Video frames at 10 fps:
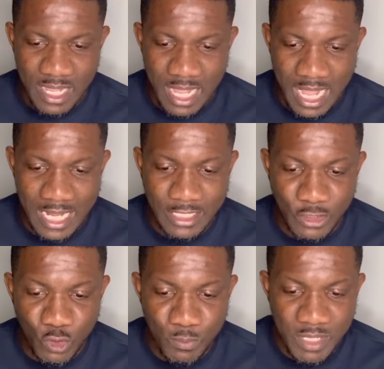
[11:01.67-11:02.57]
and
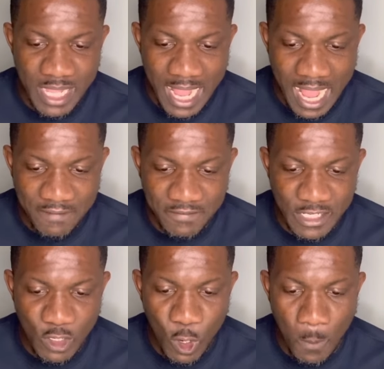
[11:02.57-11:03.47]
you may have
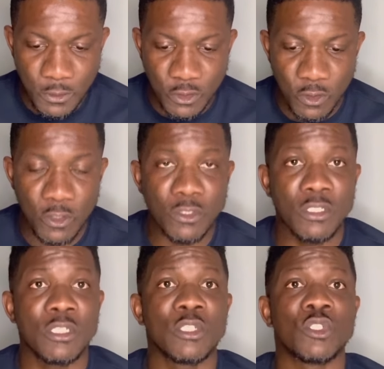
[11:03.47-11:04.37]
the option
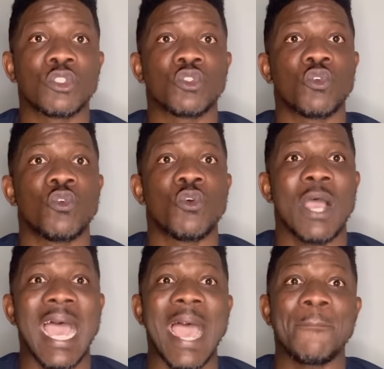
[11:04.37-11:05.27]
to
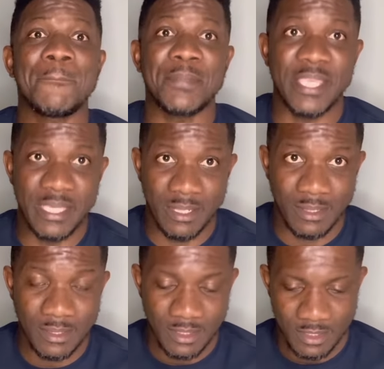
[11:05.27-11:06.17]
appeal.
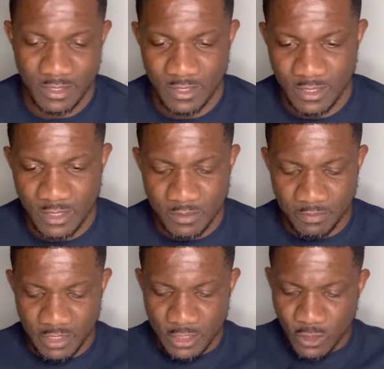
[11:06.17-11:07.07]

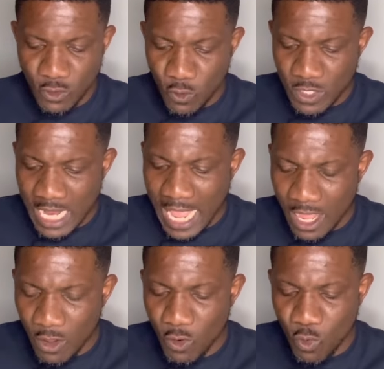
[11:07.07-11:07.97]
So
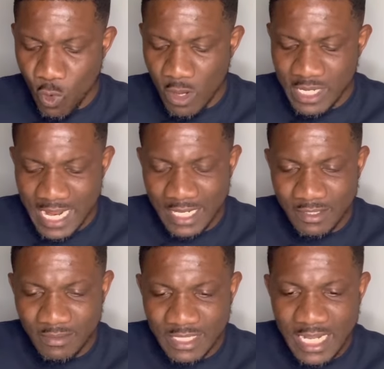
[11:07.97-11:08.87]
now, what they are
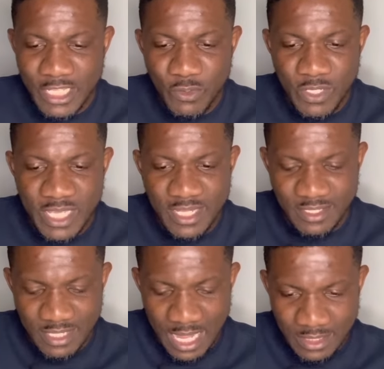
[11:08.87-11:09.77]
telling you here
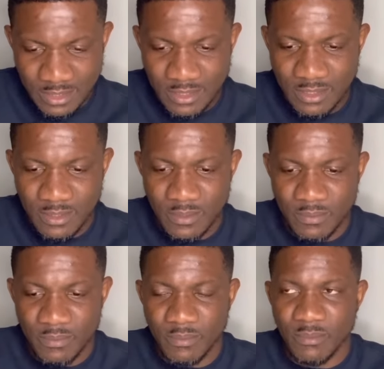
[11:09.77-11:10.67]
is that,
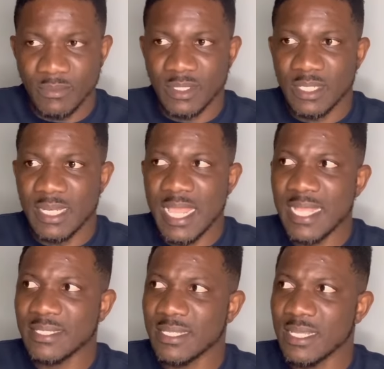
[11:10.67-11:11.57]

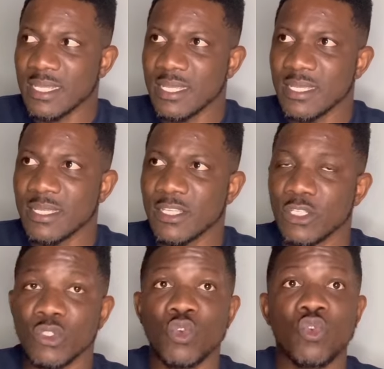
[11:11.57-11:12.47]
let's say
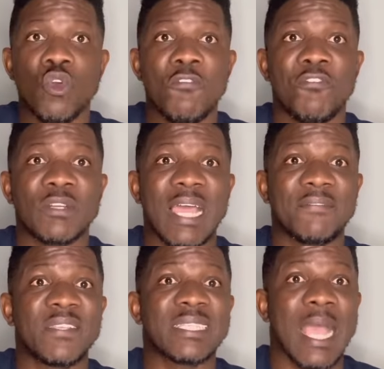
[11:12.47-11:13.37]
you go for
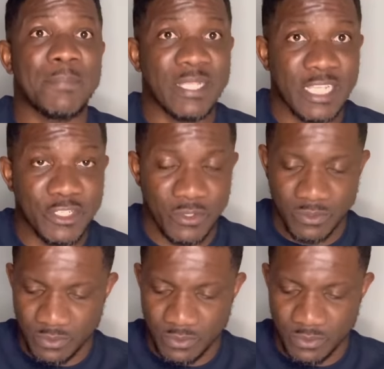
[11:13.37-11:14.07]
that visa application.